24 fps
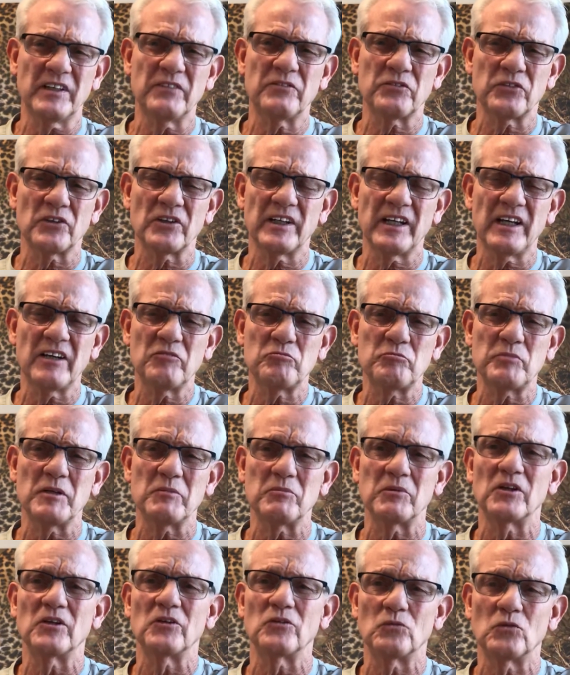forgave
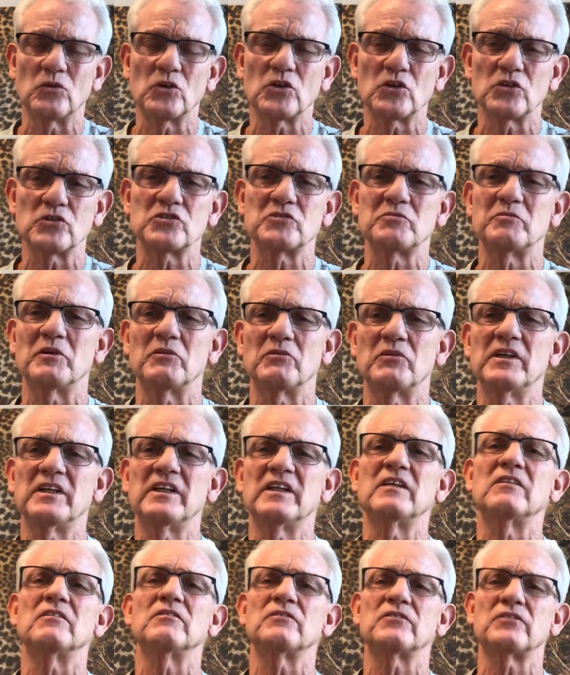people in words, but we
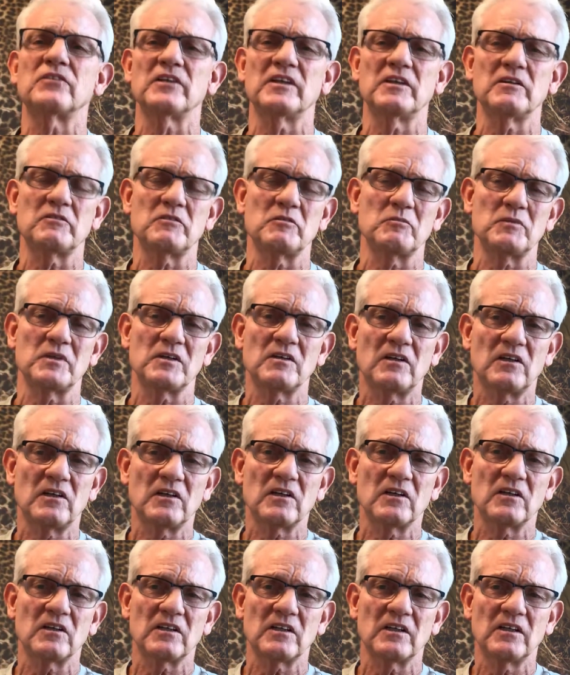didn't forgive them in
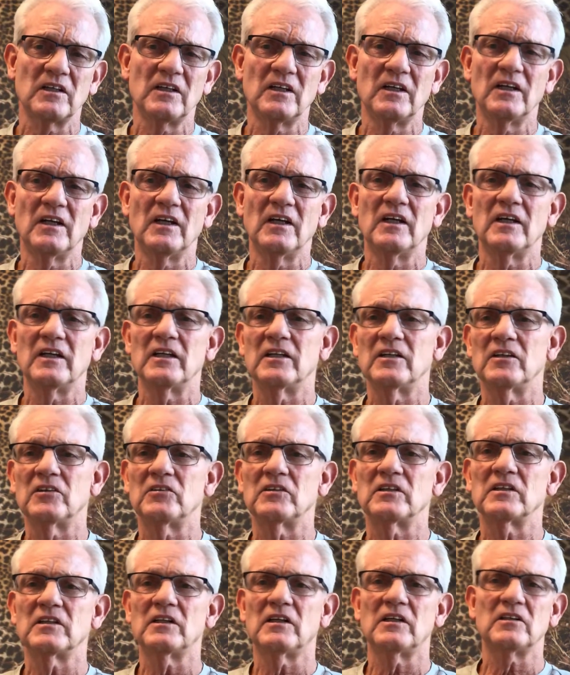heart. You know,
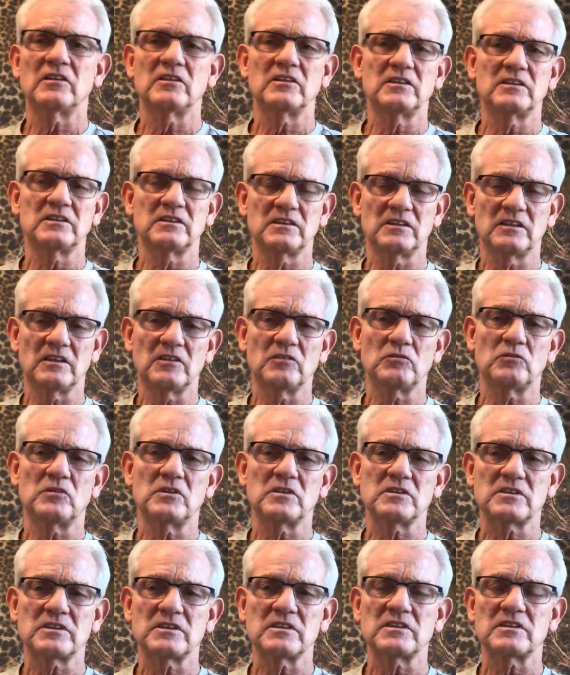and God
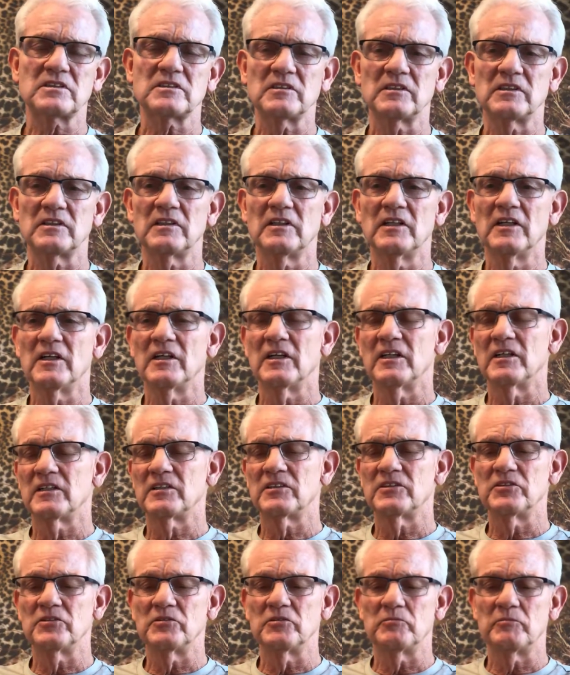wants us
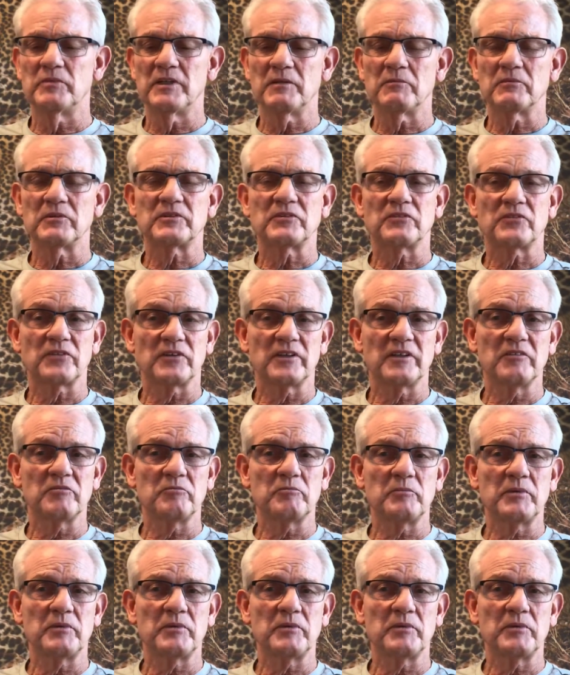to be able to forgive